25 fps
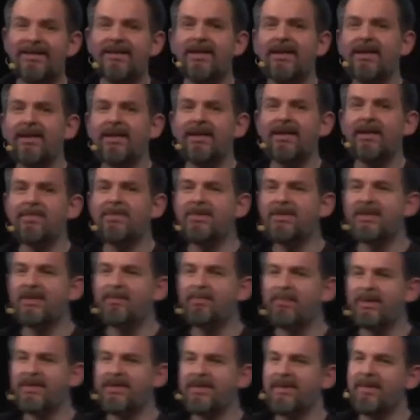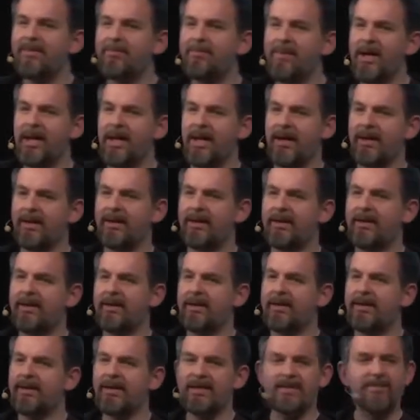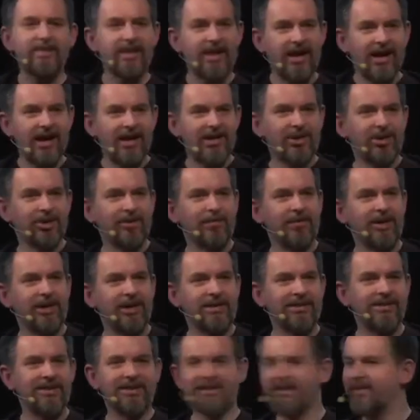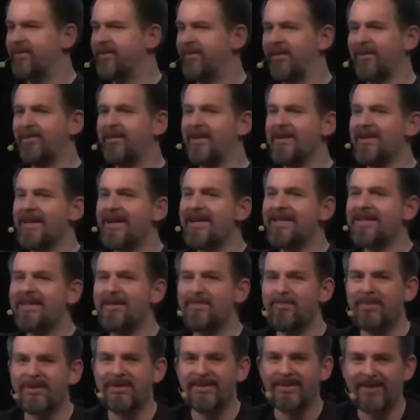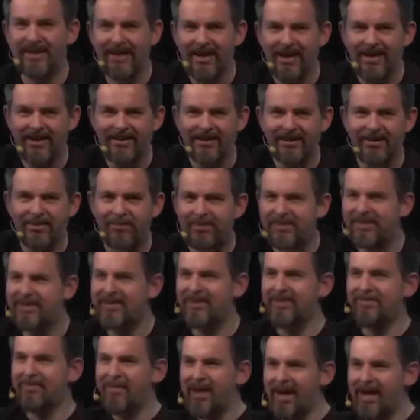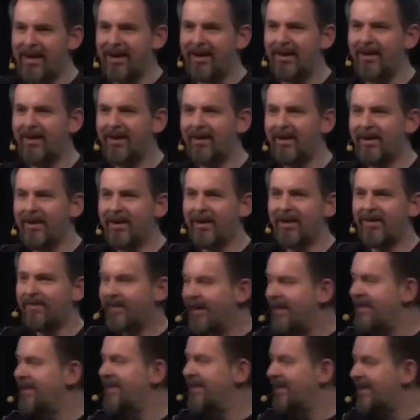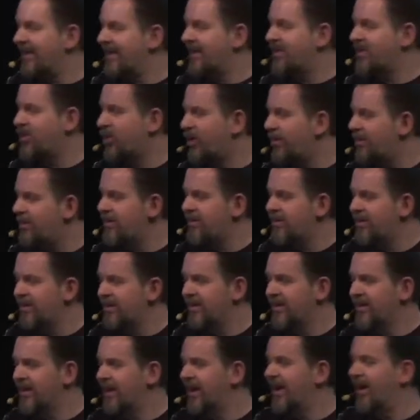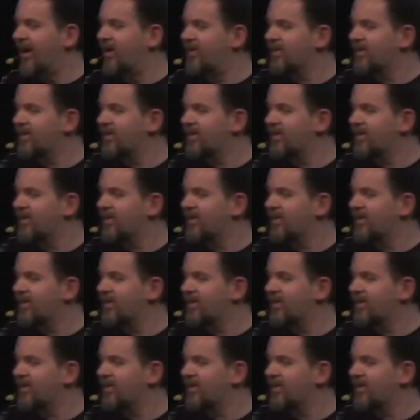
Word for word: if this liquid is a little older, then you take a little bit more. And you say, what? What does this mean? What does it mean? It's a little bit older, you take a little bit